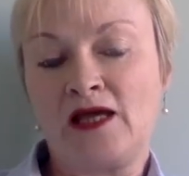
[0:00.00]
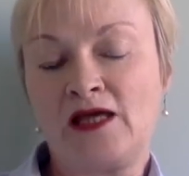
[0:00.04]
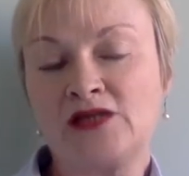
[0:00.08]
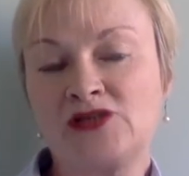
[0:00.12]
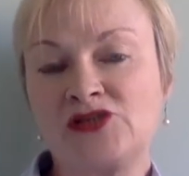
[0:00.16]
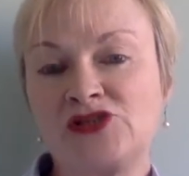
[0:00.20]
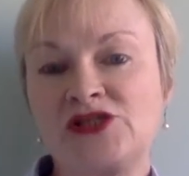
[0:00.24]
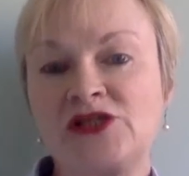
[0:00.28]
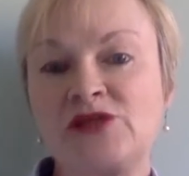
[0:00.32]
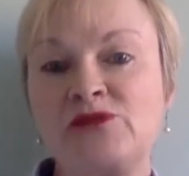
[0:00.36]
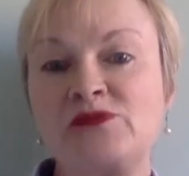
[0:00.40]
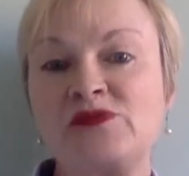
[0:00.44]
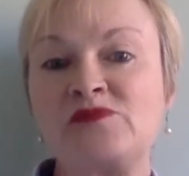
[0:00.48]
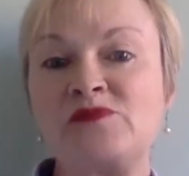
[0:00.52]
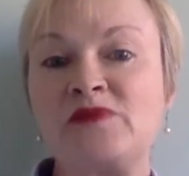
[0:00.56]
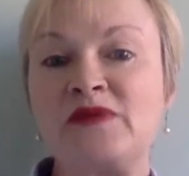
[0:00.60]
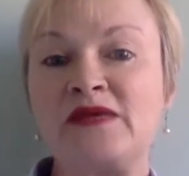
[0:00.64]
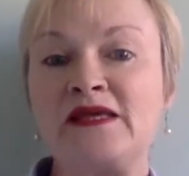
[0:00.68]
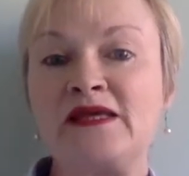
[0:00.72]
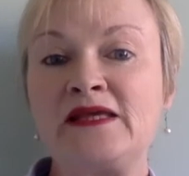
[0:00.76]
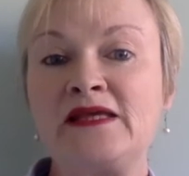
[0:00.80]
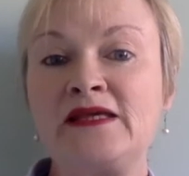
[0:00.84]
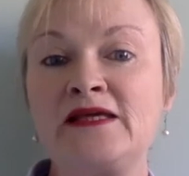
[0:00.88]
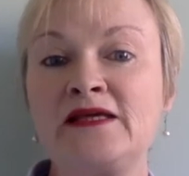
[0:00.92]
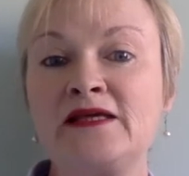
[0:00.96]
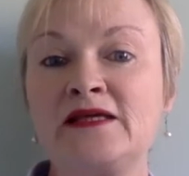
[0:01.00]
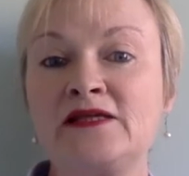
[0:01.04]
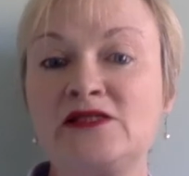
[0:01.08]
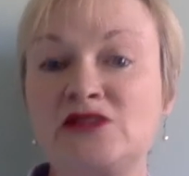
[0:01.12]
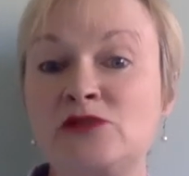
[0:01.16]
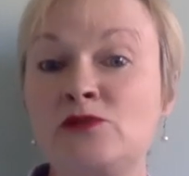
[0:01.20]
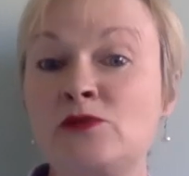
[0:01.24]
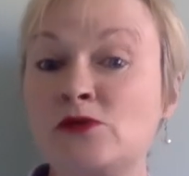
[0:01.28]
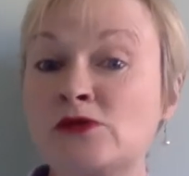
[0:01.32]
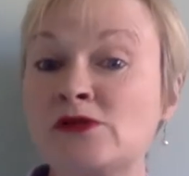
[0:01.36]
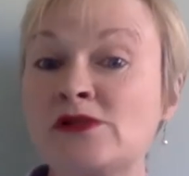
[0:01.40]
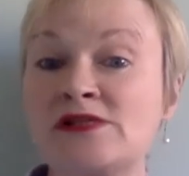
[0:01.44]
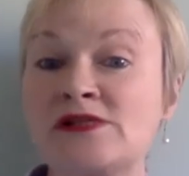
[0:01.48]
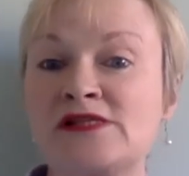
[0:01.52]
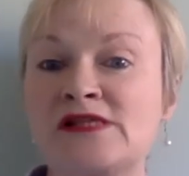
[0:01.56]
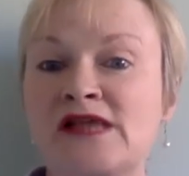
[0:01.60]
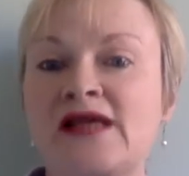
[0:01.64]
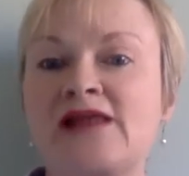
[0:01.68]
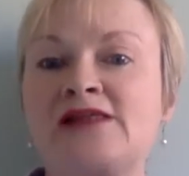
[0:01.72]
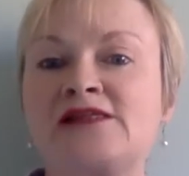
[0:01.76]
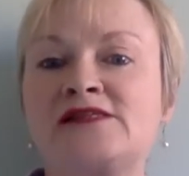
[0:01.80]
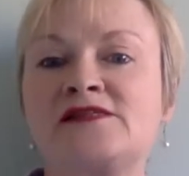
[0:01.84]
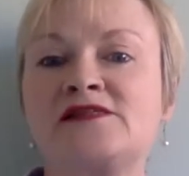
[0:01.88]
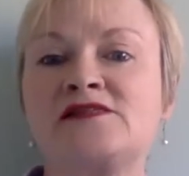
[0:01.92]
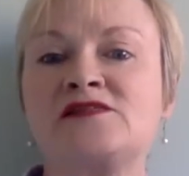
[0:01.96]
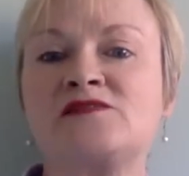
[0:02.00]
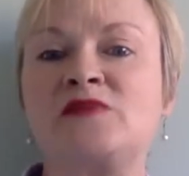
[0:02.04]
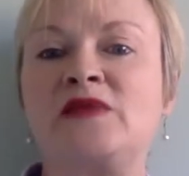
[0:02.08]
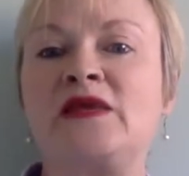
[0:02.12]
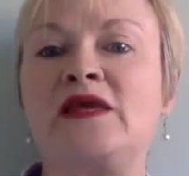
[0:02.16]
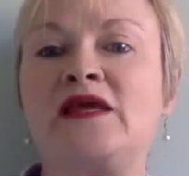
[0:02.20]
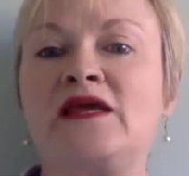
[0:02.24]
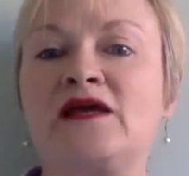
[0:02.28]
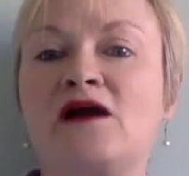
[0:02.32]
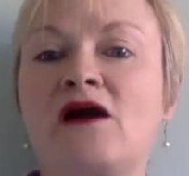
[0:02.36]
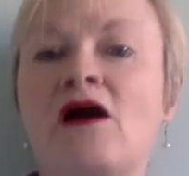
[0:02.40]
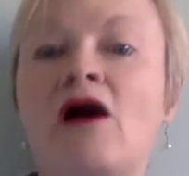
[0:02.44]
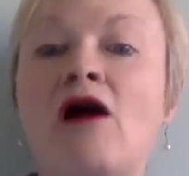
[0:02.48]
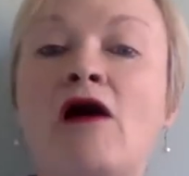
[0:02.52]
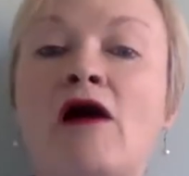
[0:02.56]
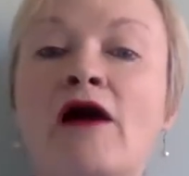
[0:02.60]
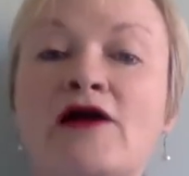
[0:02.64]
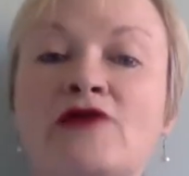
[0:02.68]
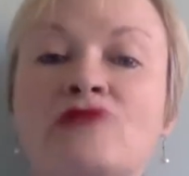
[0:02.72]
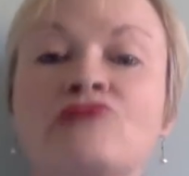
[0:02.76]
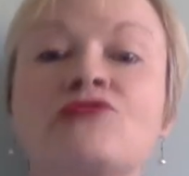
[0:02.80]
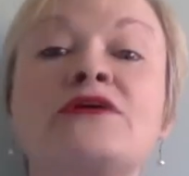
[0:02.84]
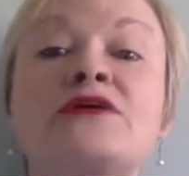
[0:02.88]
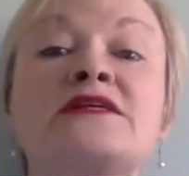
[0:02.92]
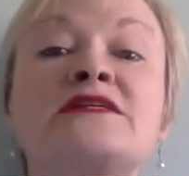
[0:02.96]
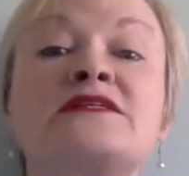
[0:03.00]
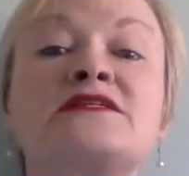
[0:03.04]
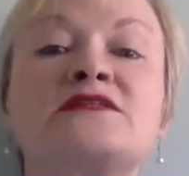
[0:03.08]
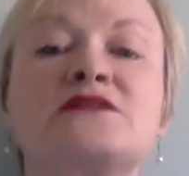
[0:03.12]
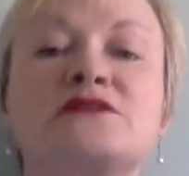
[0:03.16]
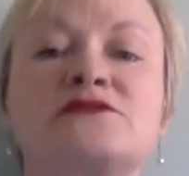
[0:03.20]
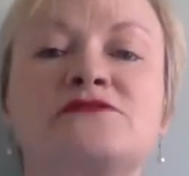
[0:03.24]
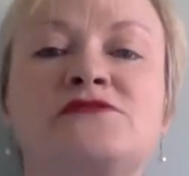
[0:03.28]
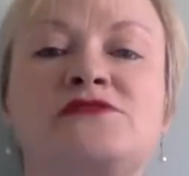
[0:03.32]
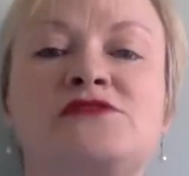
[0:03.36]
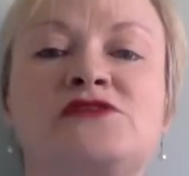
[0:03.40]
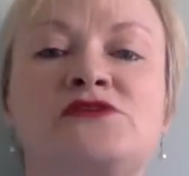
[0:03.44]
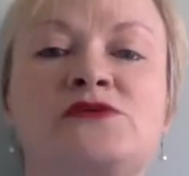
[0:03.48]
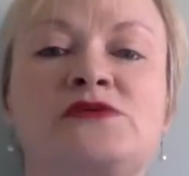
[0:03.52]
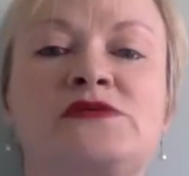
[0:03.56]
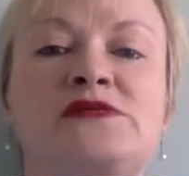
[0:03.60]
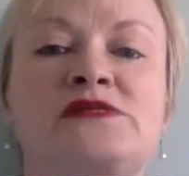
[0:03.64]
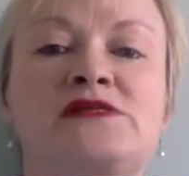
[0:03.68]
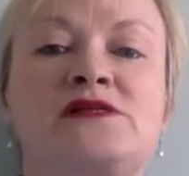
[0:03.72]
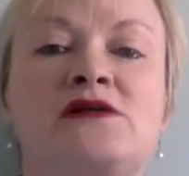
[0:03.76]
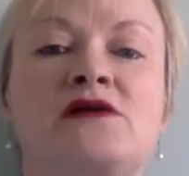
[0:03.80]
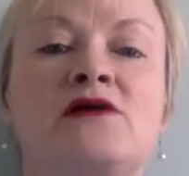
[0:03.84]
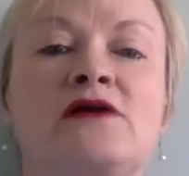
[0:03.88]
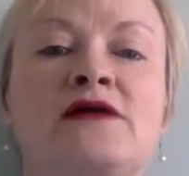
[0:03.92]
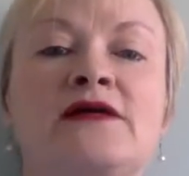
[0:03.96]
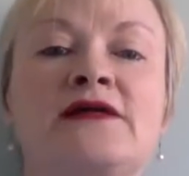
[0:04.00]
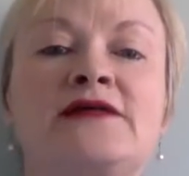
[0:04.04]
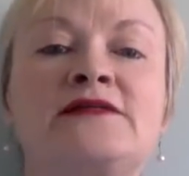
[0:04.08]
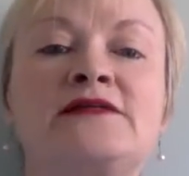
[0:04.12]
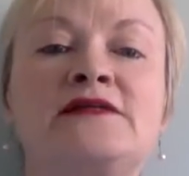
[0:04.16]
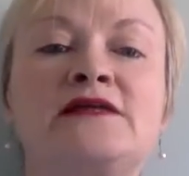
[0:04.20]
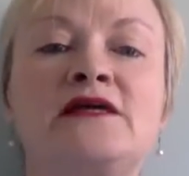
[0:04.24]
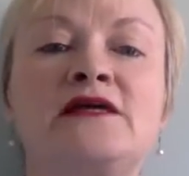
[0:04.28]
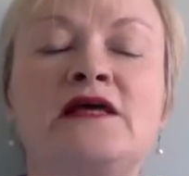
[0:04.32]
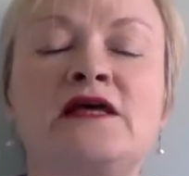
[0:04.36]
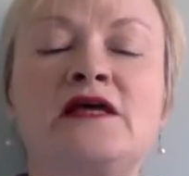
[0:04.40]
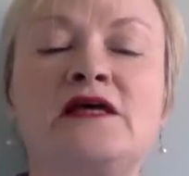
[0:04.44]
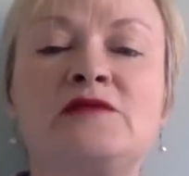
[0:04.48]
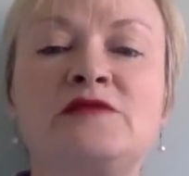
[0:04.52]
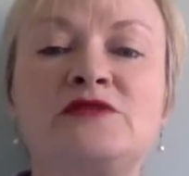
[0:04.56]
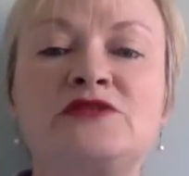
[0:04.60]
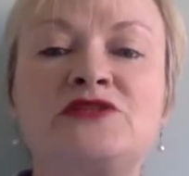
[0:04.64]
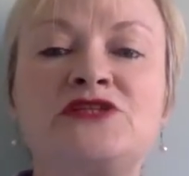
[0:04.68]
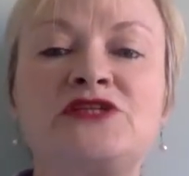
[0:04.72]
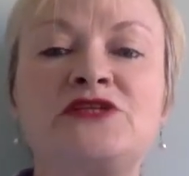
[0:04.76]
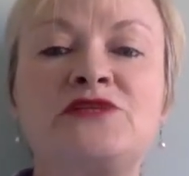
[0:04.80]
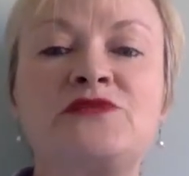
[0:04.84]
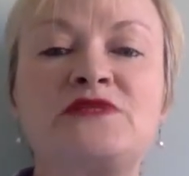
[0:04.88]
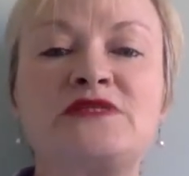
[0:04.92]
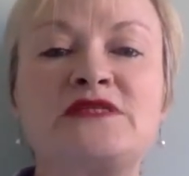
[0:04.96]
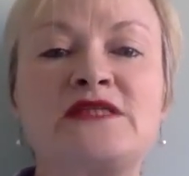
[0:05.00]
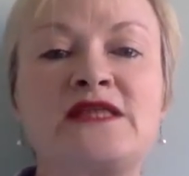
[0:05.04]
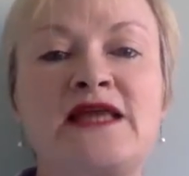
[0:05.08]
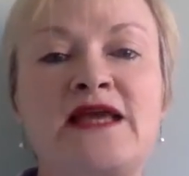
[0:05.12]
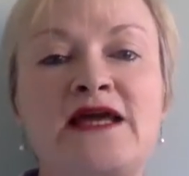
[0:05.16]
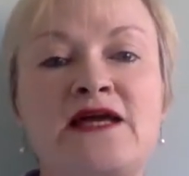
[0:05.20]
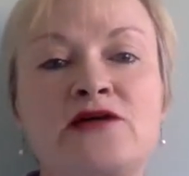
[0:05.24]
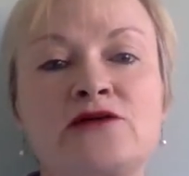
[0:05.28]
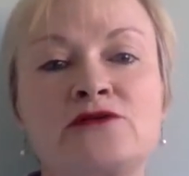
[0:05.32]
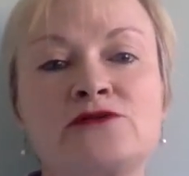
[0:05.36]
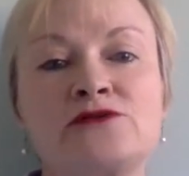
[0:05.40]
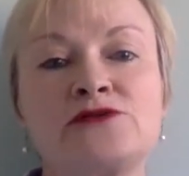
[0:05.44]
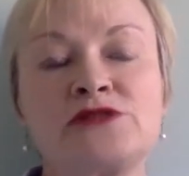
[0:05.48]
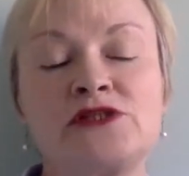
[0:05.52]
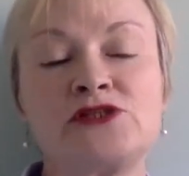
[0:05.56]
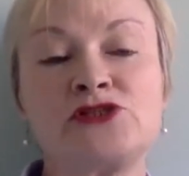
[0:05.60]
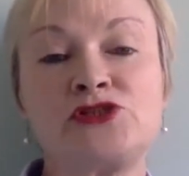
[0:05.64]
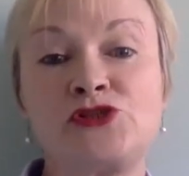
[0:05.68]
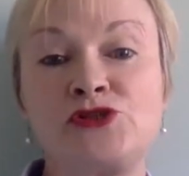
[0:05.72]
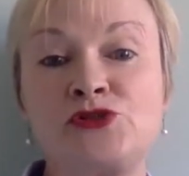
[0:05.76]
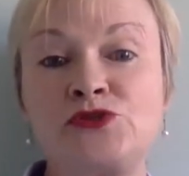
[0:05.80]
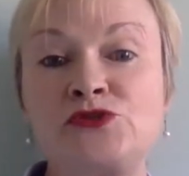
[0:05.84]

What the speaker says: She was assessed as being at high risk of suicide, but she was allowed 2